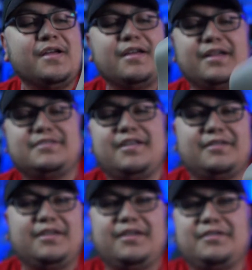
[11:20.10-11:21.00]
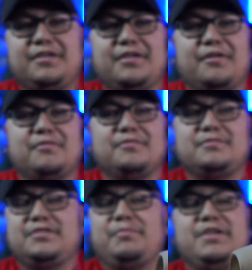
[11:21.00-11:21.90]
it's nothing,
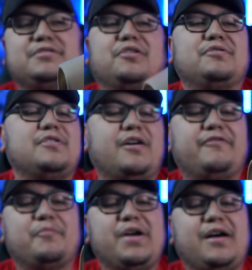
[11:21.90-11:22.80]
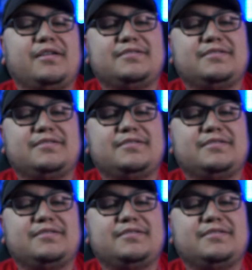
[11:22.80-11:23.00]
to be turned off about.